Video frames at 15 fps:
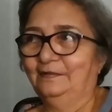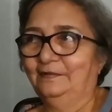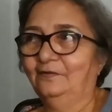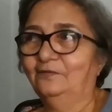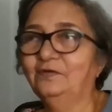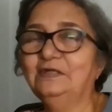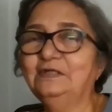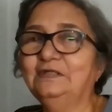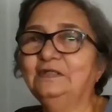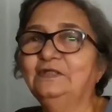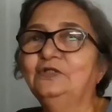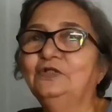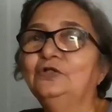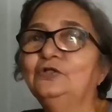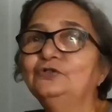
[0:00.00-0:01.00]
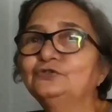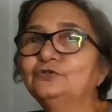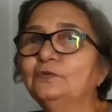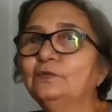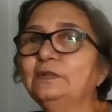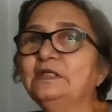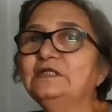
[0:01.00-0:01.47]
All right?
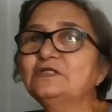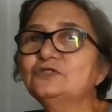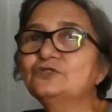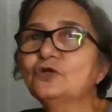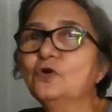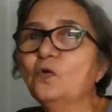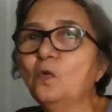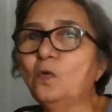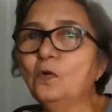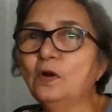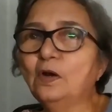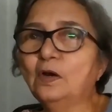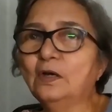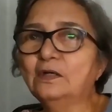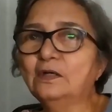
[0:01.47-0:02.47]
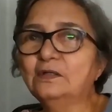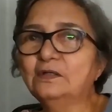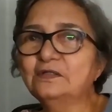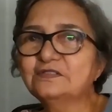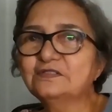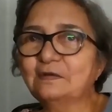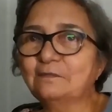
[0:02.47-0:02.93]
So it is no
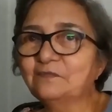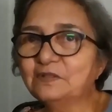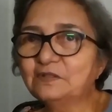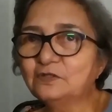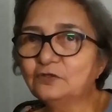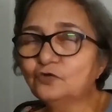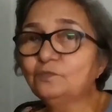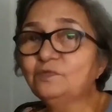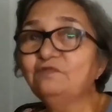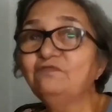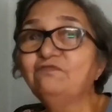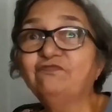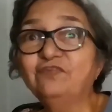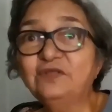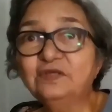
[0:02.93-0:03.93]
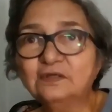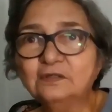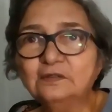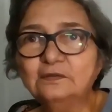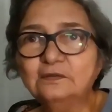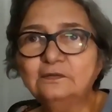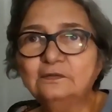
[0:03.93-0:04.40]
longer something to be
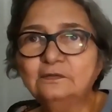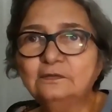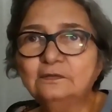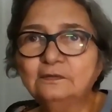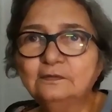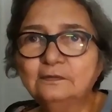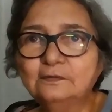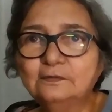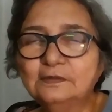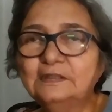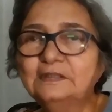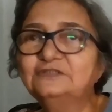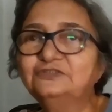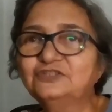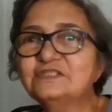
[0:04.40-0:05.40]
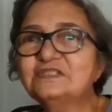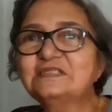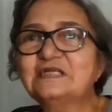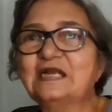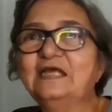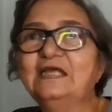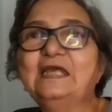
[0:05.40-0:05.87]
feared,
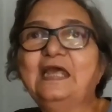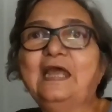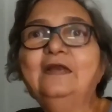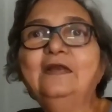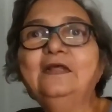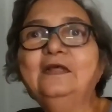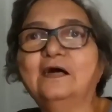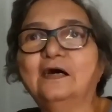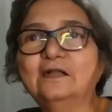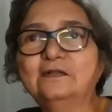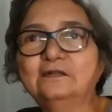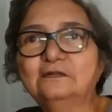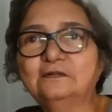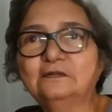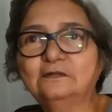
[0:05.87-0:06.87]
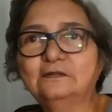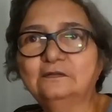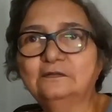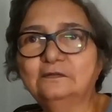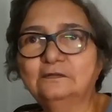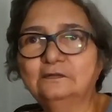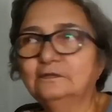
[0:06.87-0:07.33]
just like any other
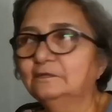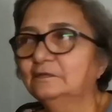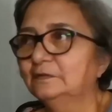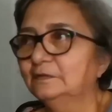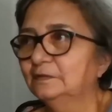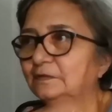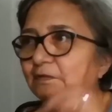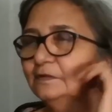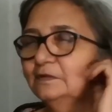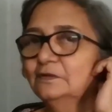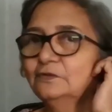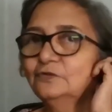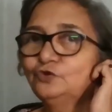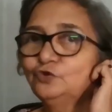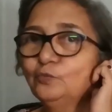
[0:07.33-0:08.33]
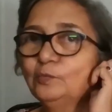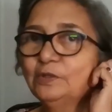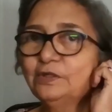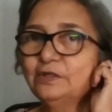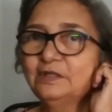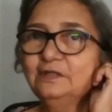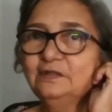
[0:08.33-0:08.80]

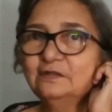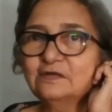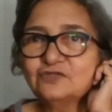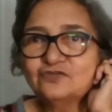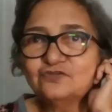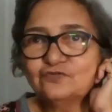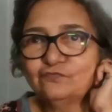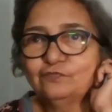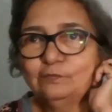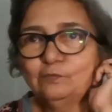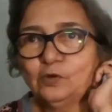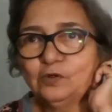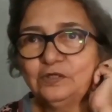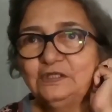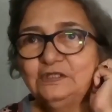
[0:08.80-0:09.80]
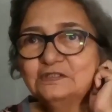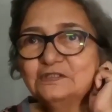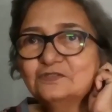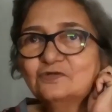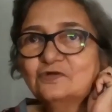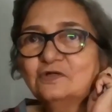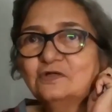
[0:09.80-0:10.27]
tumor in the rest of the body. It
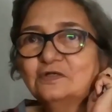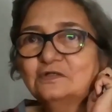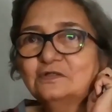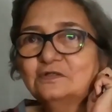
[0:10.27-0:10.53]
is not.